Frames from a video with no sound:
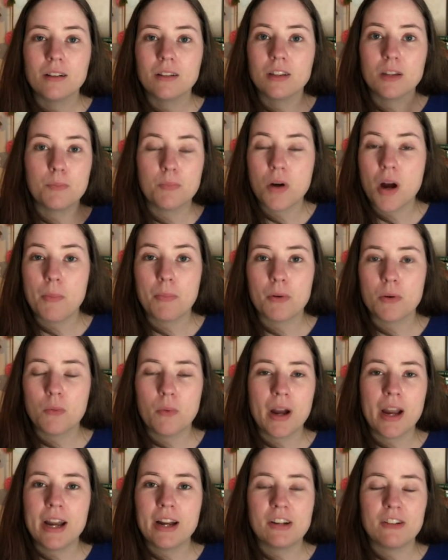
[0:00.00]
the proper
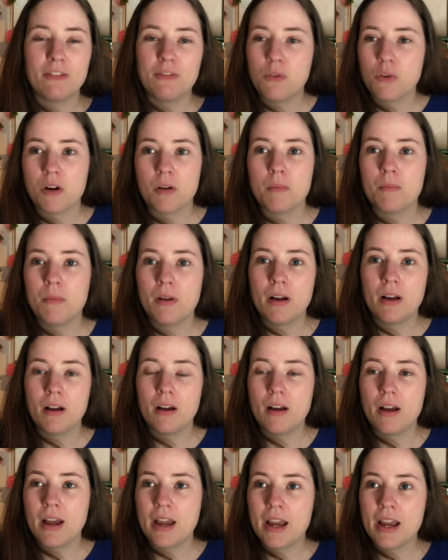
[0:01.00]
way to form
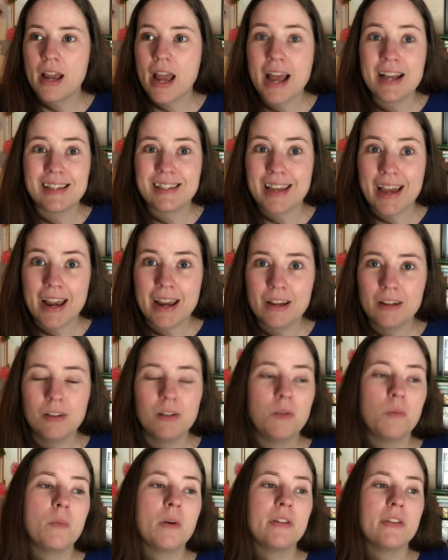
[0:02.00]
a essay
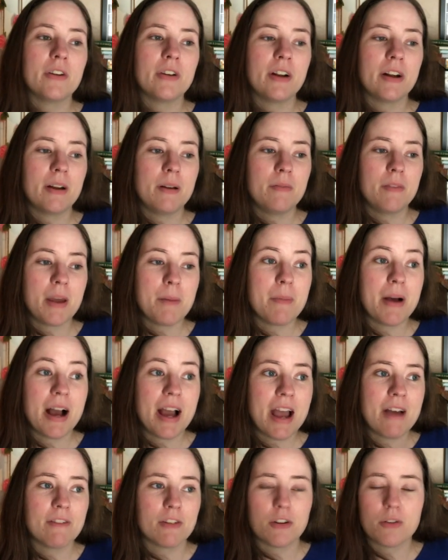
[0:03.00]
when they're gonna, they might
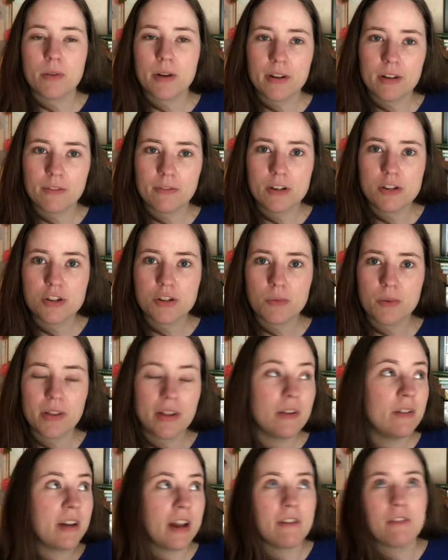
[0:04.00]
have a career in the future where
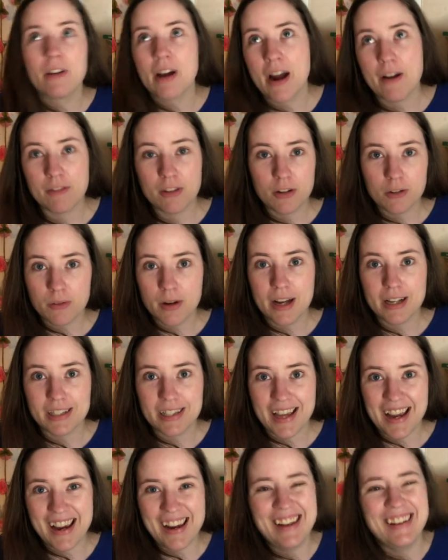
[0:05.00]
they'll never have to do an
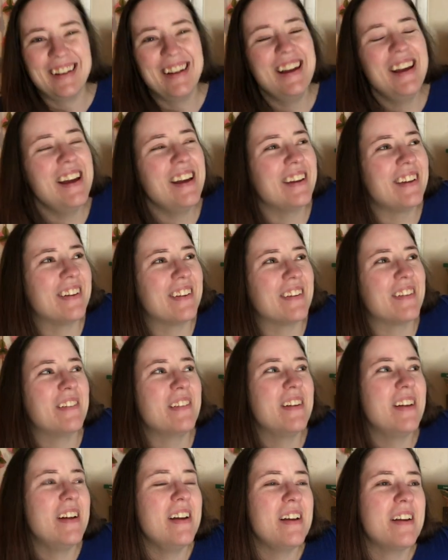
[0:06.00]
essay, you know.
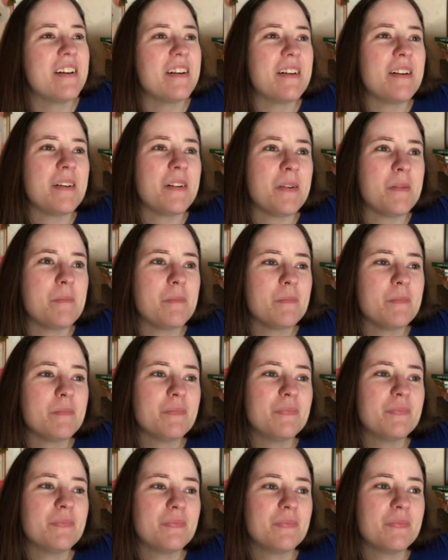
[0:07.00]
Um,
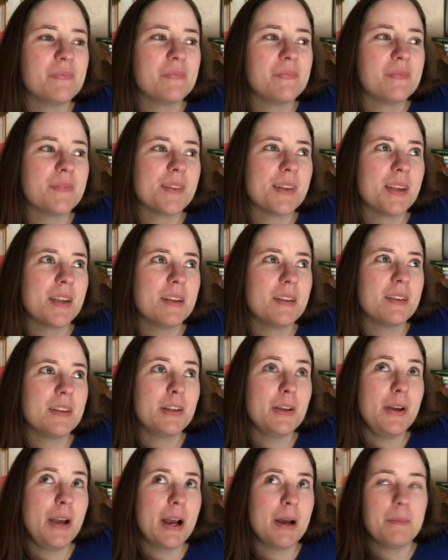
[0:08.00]

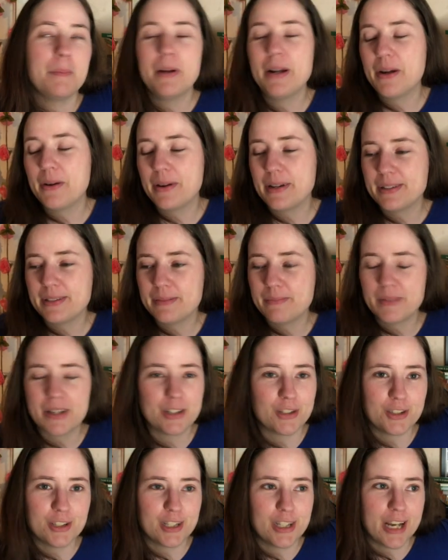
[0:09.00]
so yeah, but anyways, that's
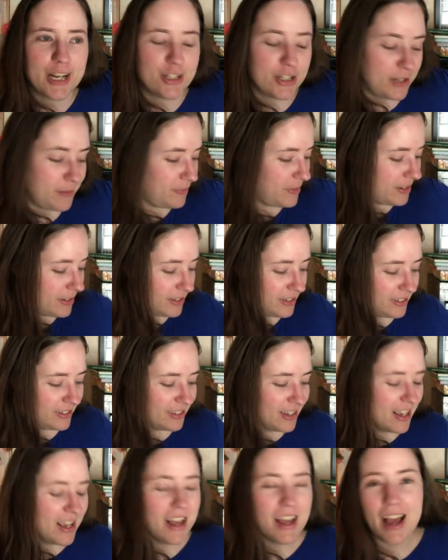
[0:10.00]
just a tangent.
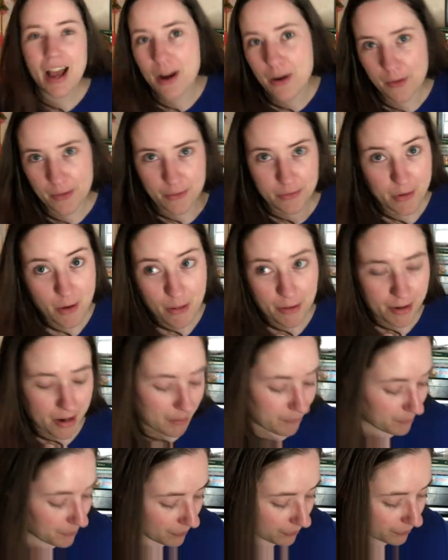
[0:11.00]
I go on those all the time.